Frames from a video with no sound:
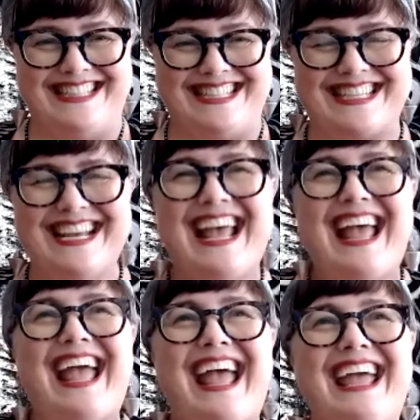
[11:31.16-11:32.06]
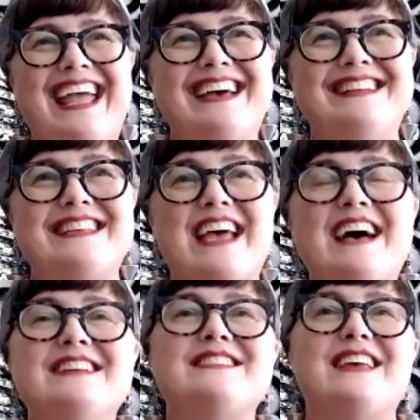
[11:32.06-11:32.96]
and, and,
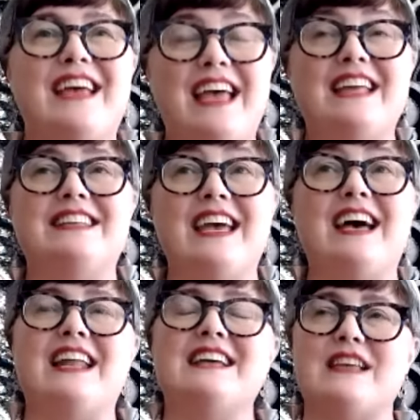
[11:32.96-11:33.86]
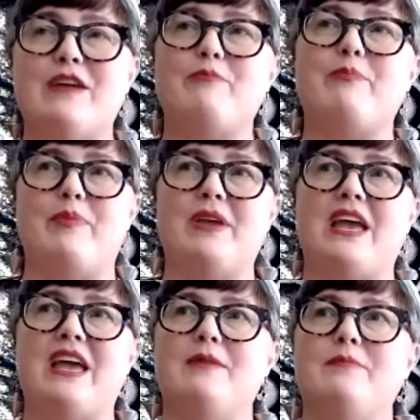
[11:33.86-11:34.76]
as and yet as i
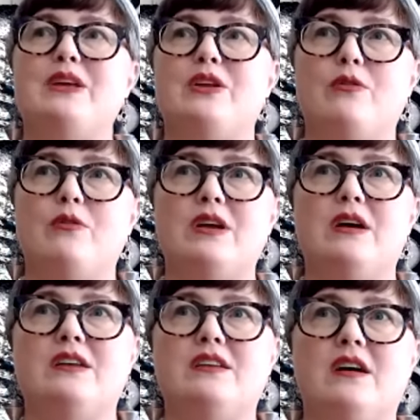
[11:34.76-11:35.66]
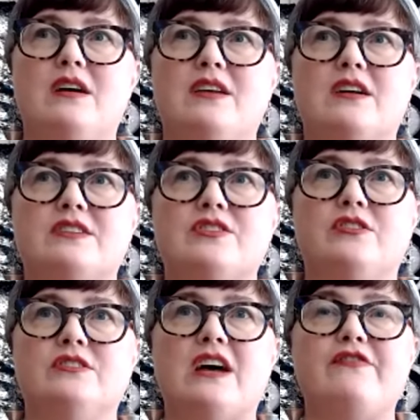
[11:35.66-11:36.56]
became you know a, a young
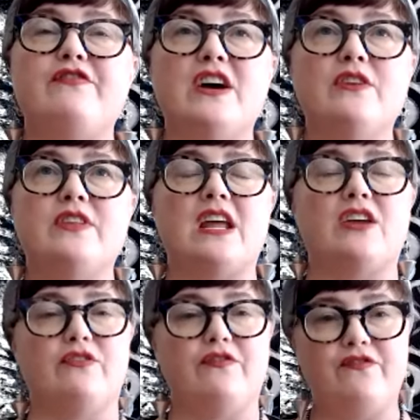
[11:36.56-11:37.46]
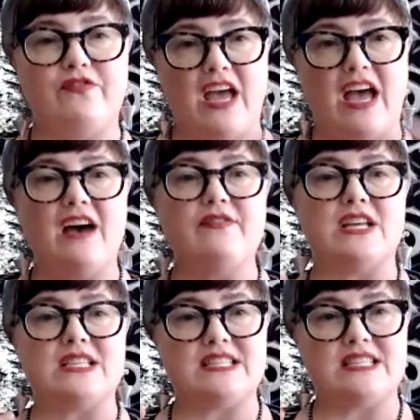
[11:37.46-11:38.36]
adult i found that i could have
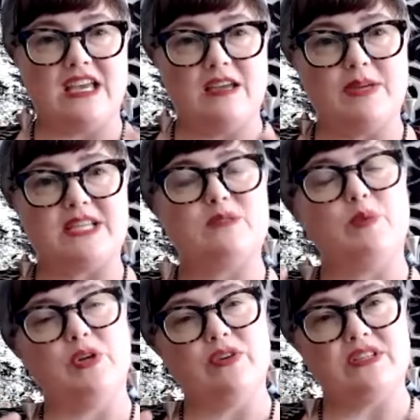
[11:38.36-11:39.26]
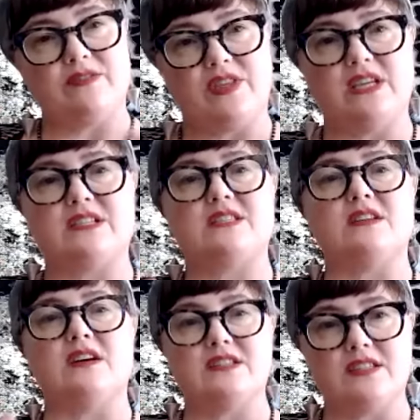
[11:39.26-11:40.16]
that same experience of the
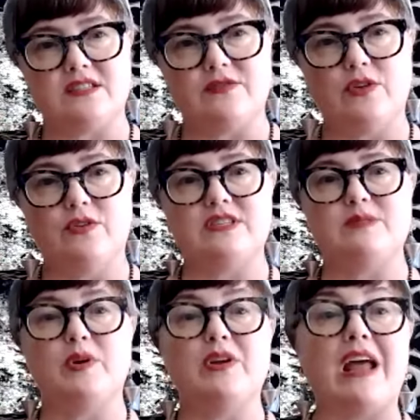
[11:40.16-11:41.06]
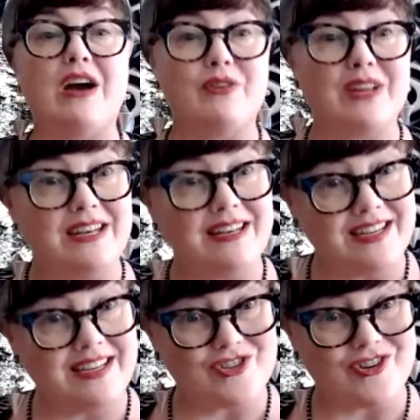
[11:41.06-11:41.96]
ecstasis of the Holy Spirit out in
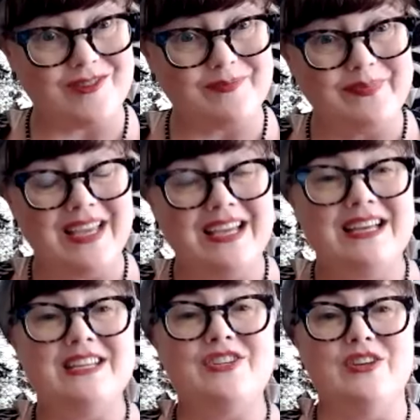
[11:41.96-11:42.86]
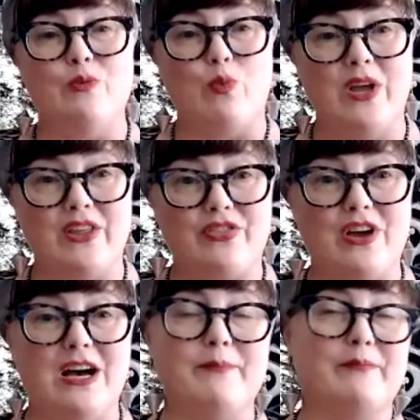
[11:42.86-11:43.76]
nature. Mm. With,
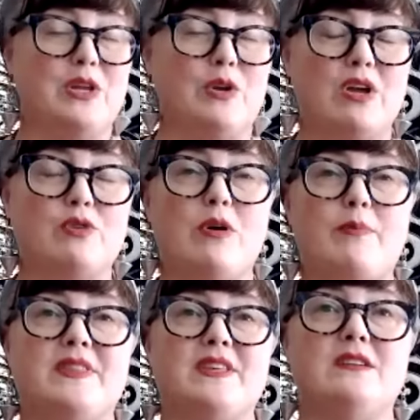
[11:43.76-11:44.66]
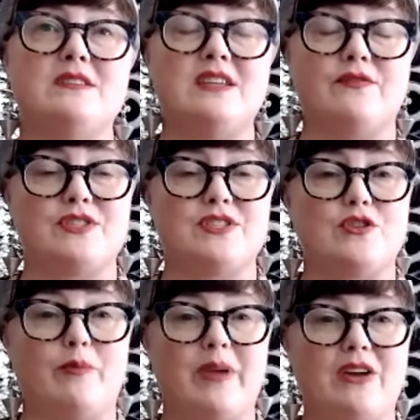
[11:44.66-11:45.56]
um, you know, I grew up in the San
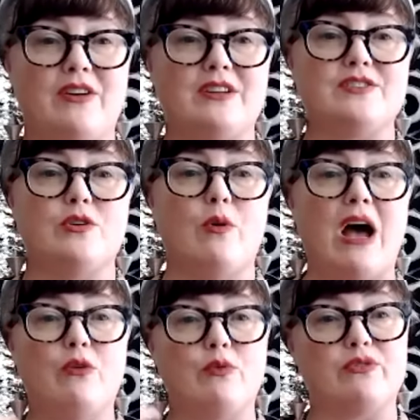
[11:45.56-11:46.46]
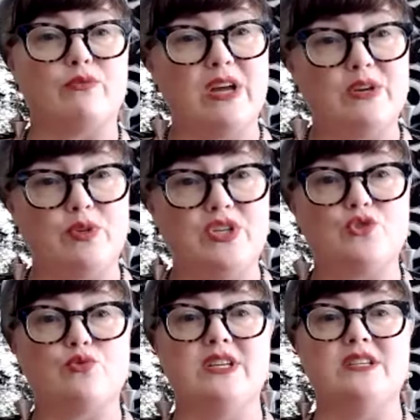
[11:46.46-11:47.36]
Francisco Bay Area, so out with redwood
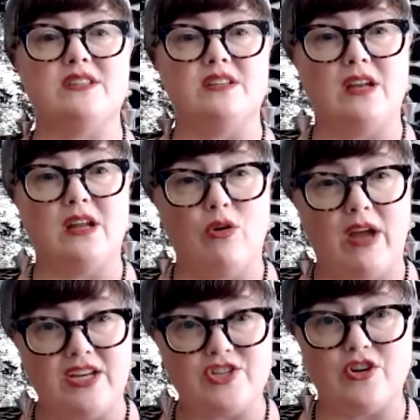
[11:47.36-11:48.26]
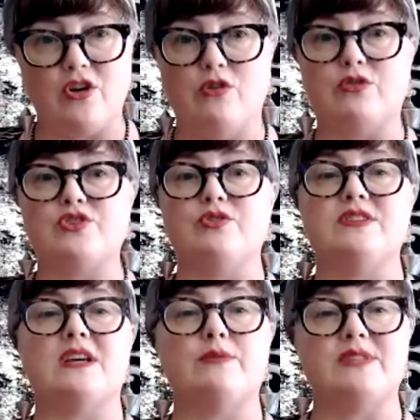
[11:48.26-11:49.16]
trees and ancient oak
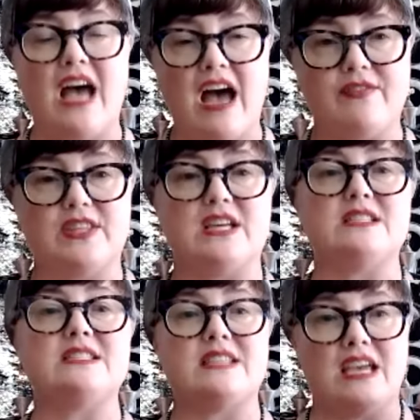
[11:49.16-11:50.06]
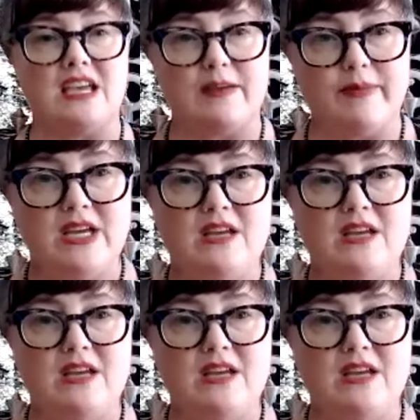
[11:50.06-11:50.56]
trees i was having that same